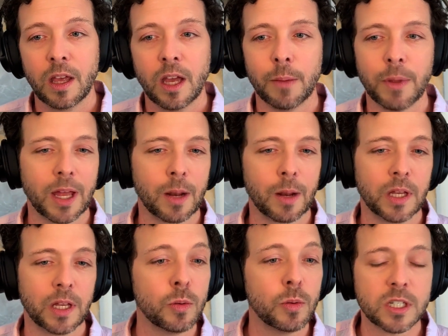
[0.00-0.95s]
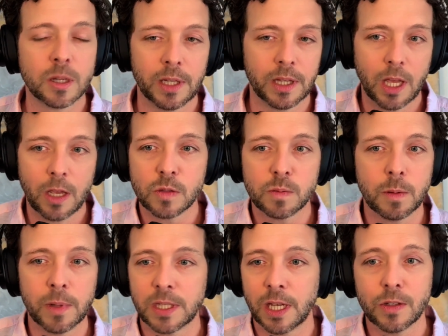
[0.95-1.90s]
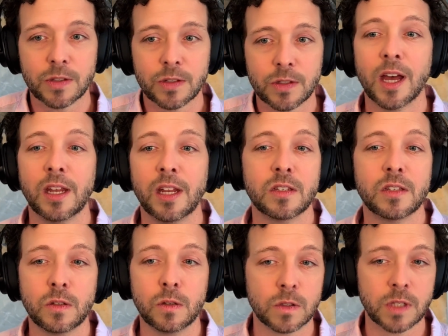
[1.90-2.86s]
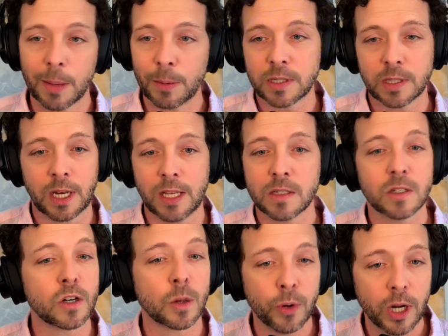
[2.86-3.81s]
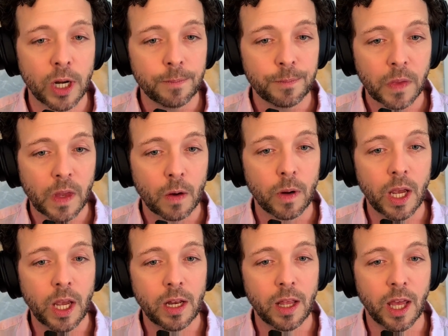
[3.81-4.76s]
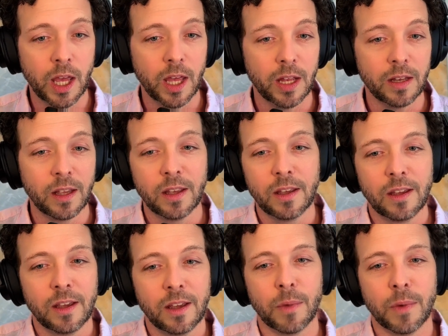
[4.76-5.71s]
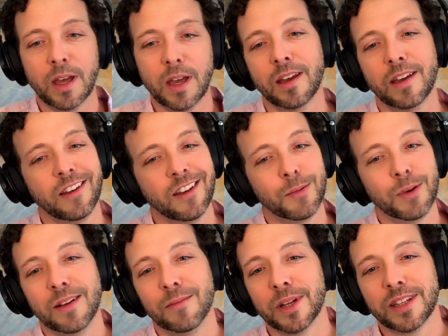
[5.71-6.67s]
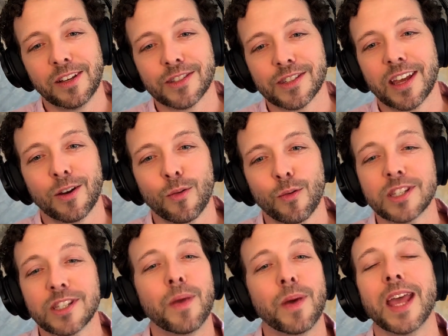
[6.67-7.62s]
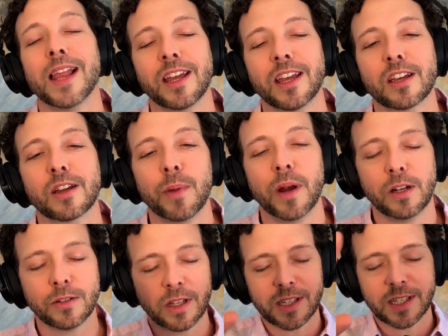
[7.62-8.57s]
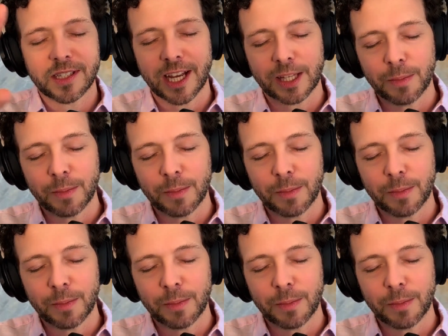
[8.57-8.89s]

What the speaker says: I'm not going to pick too much on Mateos, but Mateos has gotten into simultaneous interpreting, right? And I mean, Mateos, what's the pay like compared? Don't tell us exact